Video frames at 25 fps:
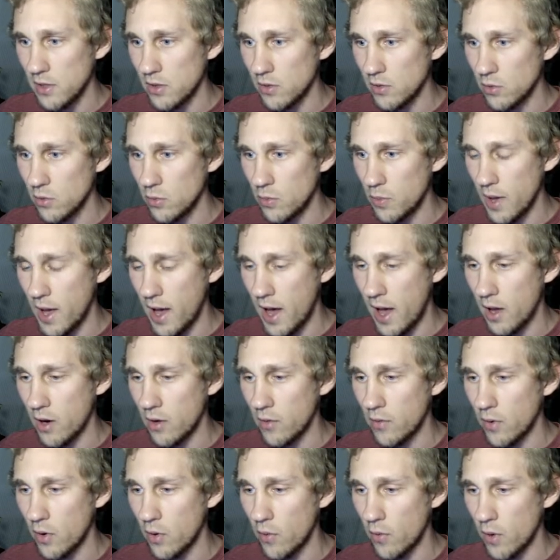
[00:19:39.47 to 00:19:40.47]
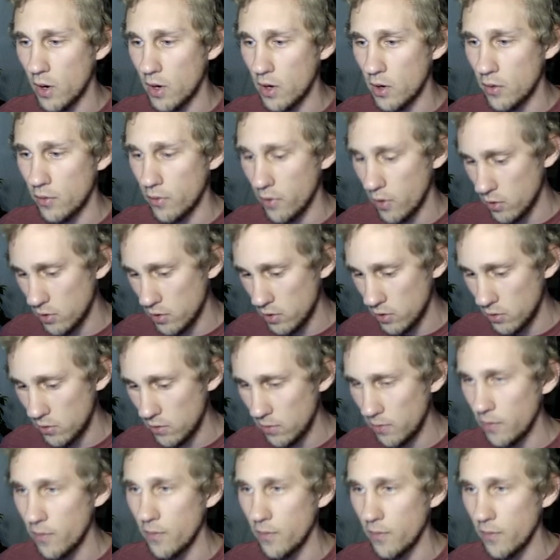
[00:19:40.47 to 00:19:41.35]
loop out of our render function.